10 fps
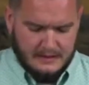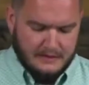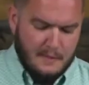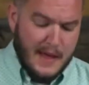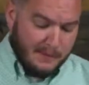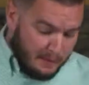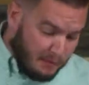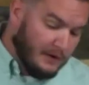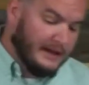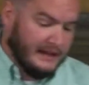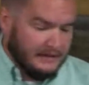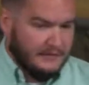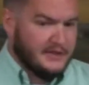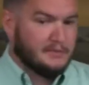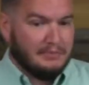The people bring
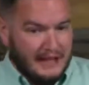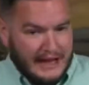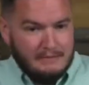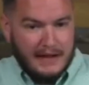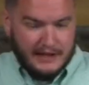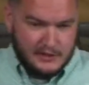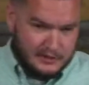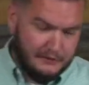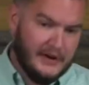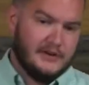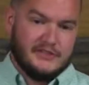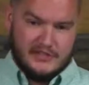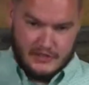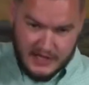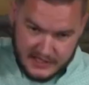this blind man to the Pharisees.
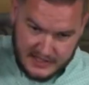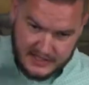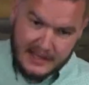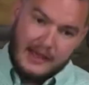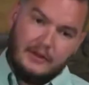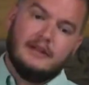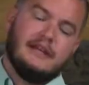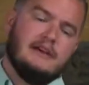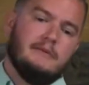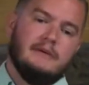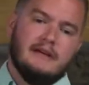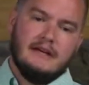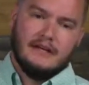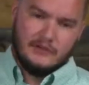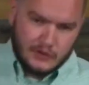Jesus has healed him,
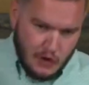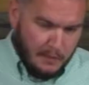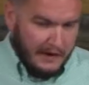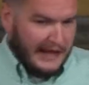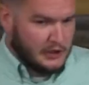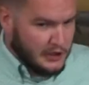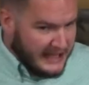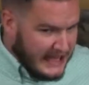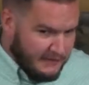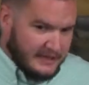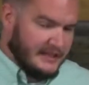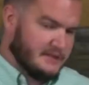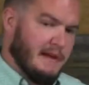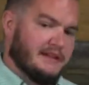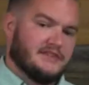supernaturally given this
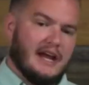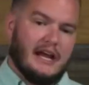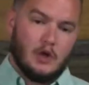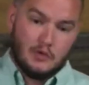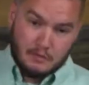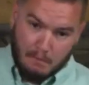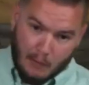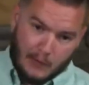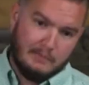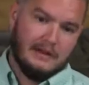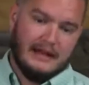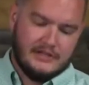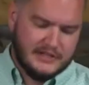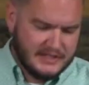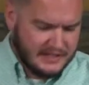man sight, who was born blind.
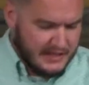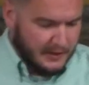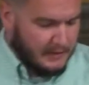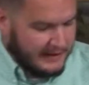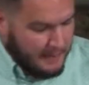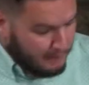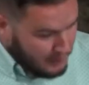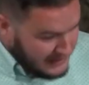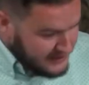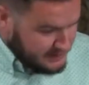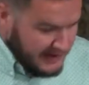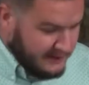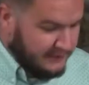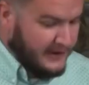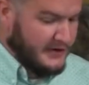Jesus has healed him, and they bring this man to
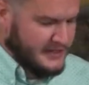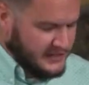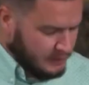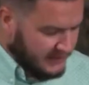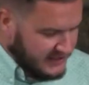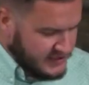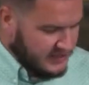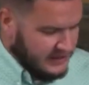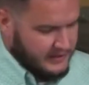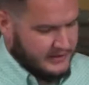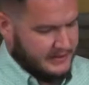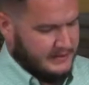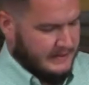the Pharisees, the religious leaders.